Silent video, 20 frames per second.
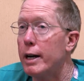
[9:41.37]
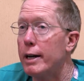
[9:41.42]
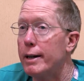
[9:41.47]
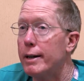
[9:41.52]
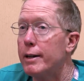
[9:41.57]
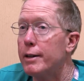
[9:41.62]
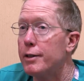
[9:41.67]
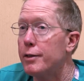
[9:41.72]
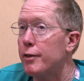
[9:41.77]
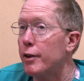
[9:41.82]

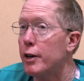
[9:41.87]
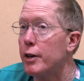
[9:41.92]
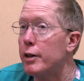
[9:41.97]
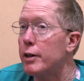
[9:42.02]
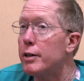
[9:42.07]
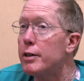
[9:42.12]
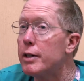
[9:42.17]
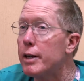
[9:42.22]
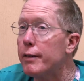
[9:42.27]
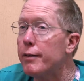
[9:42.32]
And it was very
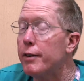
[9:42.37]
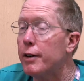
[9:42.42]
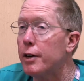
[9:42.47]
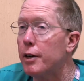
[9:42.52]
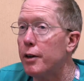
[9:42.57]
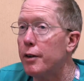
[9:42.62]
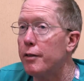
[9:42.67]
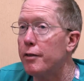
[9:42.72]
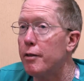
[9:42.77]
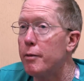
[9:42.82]

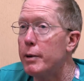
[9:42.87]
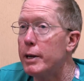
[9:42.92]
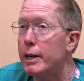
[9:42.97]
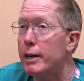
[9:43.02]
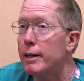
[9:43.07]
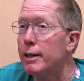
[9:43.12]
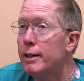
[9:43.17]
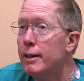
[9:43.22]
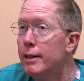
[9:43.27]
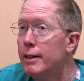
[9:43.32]
difficult for me
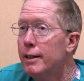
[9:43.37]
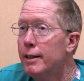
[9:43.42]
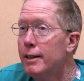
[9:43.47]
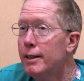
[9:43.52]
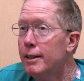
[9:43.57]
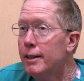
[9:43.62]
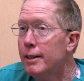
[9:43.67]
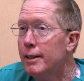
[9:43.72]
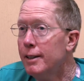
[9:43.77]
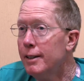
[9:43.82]
to
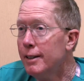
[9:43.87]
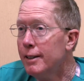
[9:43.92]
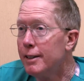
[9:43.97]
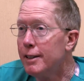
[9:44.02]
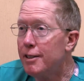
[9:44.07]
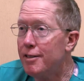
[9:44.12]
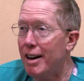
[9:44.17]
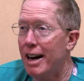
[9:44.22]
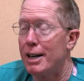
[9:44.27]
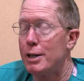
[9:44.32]

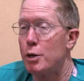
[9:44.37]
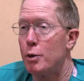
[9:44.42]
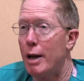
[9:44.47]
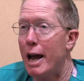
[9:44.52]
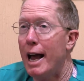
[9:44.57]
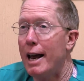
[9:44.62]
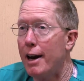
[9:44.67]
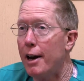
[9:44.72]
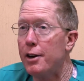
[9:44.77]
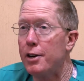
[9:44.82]
grasp
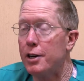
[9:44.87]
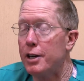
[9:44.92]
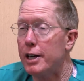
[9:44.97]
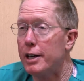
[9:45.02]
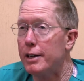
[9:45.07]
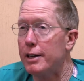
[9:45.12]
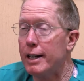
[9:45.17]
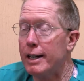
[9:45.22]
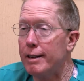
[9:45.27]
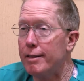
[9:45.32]
that
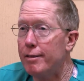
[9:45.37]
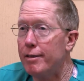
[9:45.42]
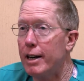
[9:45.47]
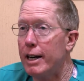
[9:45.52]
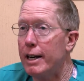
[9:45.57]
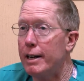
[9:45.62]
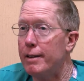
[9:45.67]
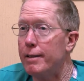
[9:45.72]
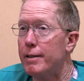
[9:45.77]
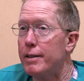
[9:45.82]

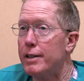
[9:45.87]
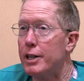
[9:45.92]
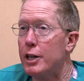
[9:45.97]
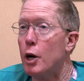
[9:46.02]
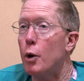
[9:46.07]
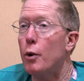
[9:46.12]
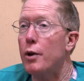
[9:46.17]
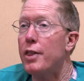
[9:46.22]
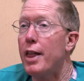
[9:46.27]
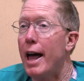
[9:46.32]
and
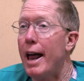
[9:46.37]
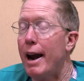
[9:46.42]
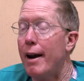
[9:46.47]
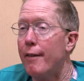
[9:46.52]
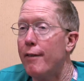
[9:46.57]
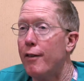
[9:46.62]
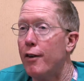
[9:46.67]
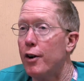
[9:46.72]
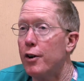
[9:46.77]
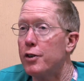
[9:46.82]
deal with that
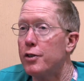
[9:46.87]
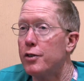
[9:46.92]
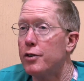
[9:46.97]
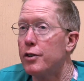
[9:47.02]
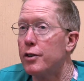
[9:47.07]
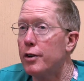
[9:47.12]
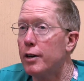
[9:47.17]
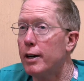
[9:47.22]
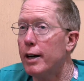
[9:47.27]
at first.